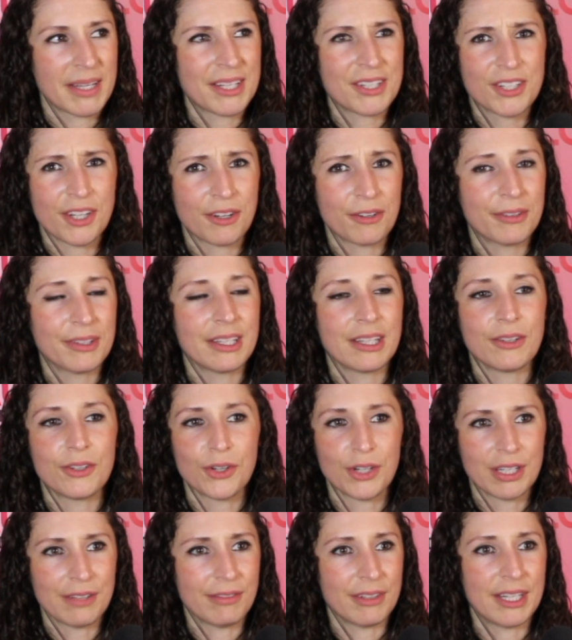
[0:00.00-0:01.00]
And generally, you
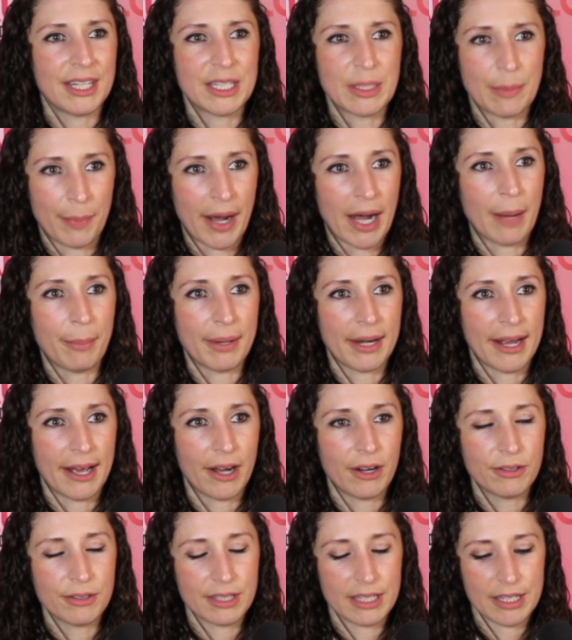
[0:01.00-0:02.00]
don't even need to pop it
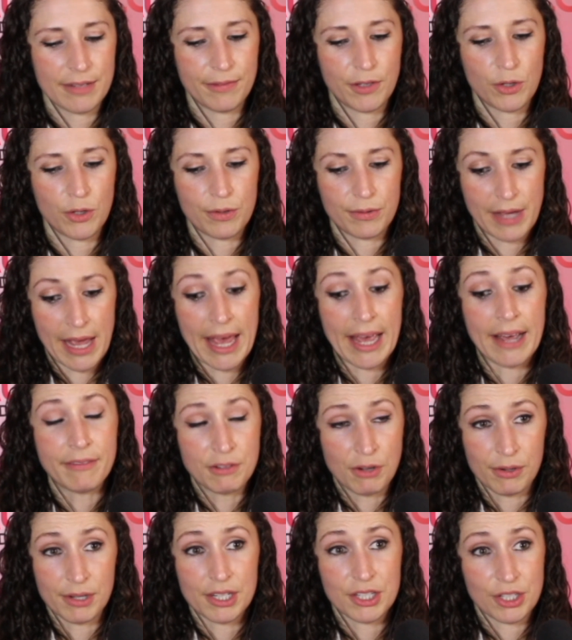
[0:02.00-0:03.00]
out. If you have
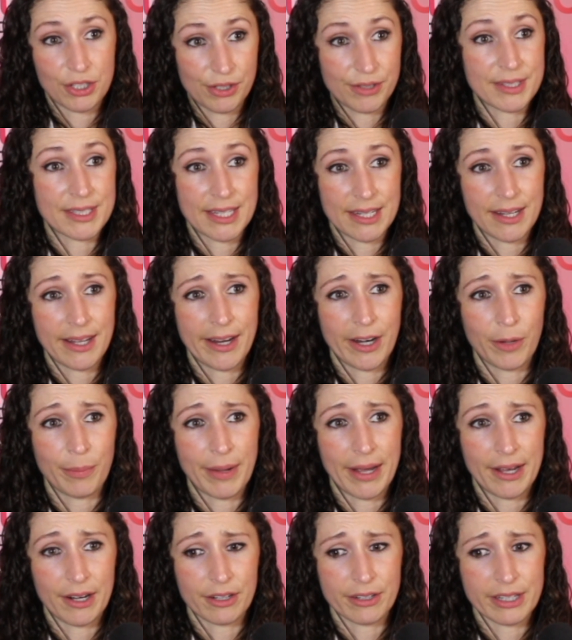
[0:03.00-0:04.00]
traditional zinc air
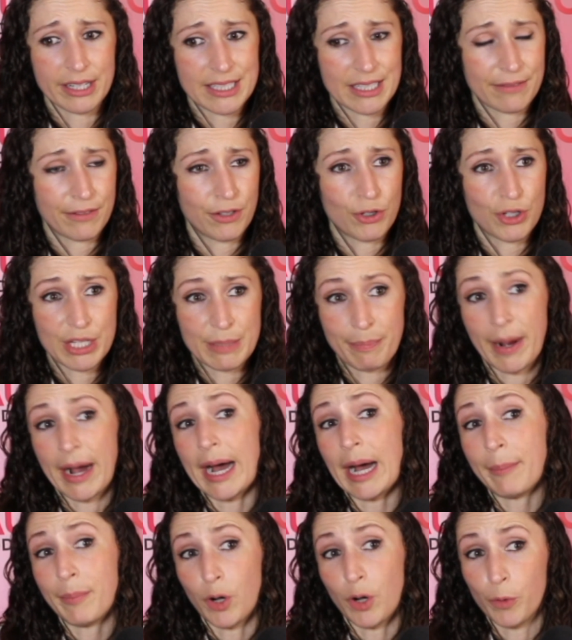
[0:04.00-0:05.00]
batteries, if you just
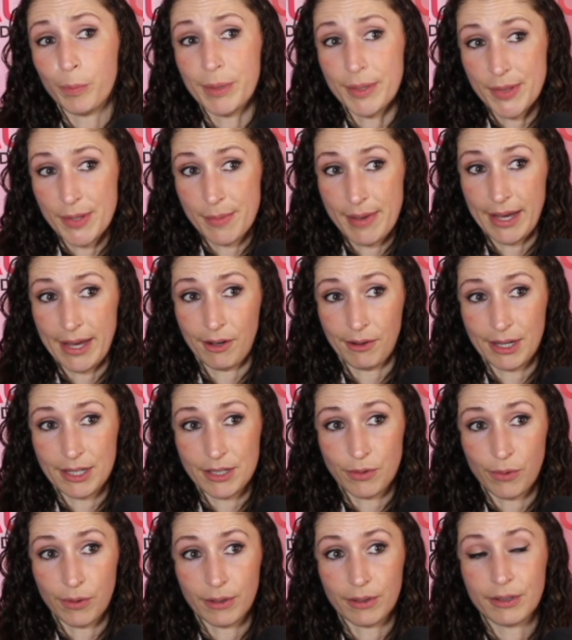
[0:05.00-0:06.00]
pop open the battery
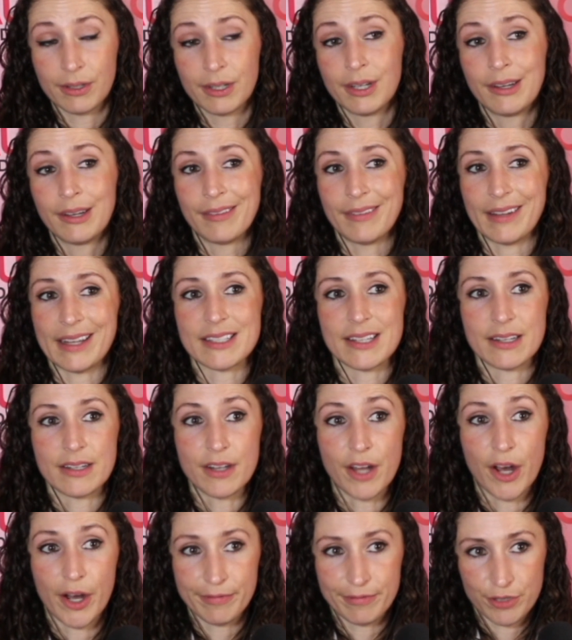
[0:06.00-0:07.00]
door, that's
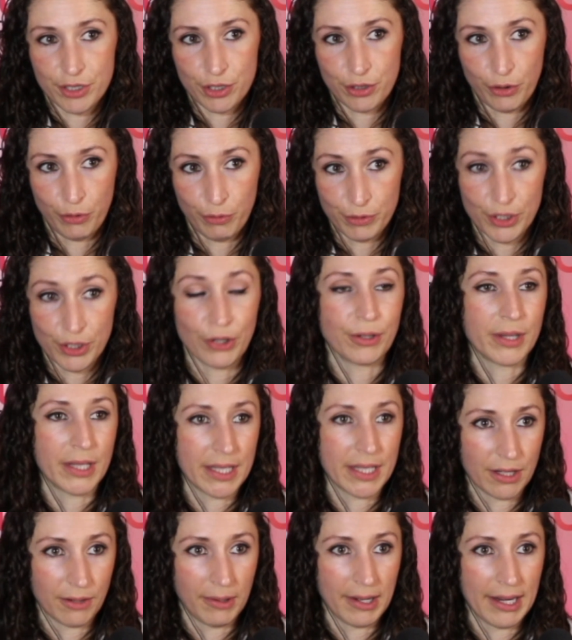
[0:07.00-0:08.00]
enough to turn the
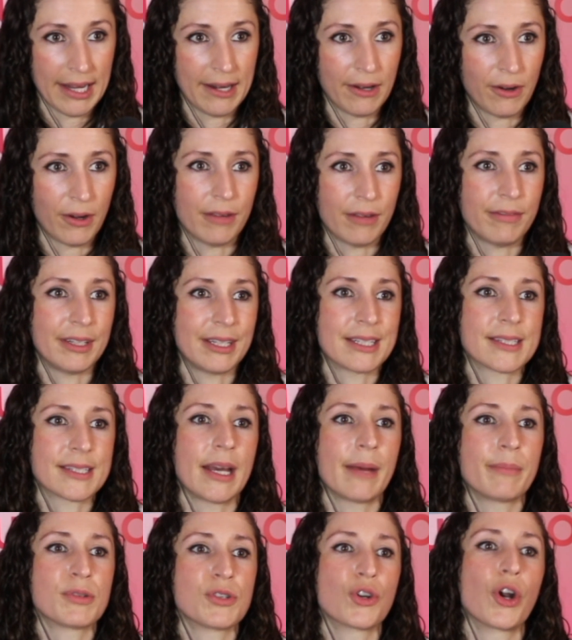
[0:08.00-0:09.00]
hearing aid off and it
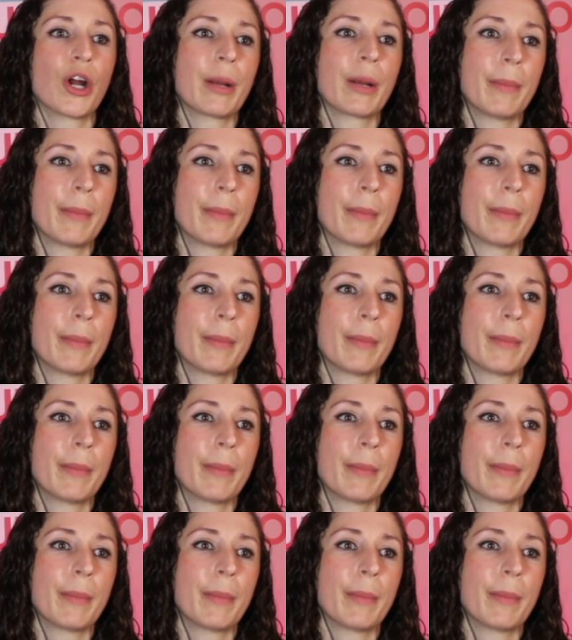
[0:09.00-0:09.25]
stops drawing